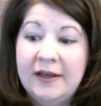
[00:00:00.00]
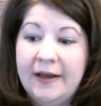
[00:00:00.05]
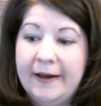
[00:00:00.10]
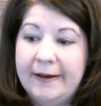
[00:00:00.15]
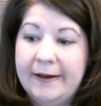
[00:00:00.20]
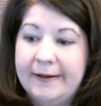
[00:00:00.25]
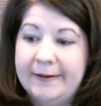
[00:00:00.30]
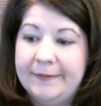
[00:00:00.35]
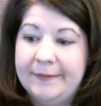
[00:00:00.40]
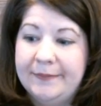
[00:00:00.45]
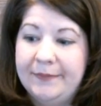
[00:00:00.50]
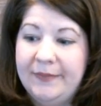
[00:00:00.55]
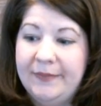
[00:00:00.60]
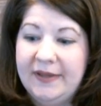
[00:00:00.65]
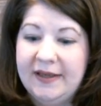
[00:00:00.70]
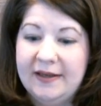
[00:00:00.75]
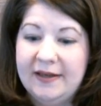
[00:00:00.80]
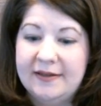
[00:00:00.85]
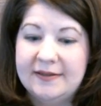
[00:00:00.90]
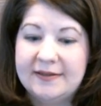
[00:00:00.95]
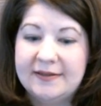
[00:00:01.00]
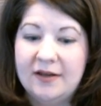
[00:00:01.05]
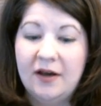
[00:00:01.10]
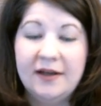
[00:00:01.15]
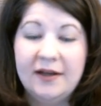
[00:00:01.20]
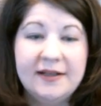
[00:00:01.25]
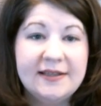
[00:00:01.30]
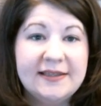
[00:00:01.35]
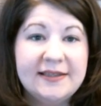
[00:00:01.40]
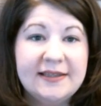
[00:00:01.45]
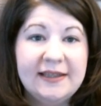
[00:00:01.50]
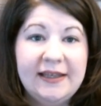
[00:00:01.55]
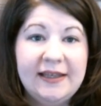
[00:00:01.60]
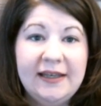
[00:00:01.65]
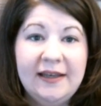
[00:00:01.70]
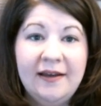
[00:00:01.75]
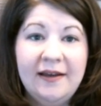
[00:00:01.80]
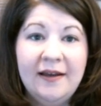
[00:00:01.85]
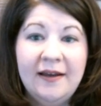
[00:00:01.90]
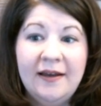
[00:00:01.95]
um, because
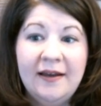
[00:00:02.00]
honestly,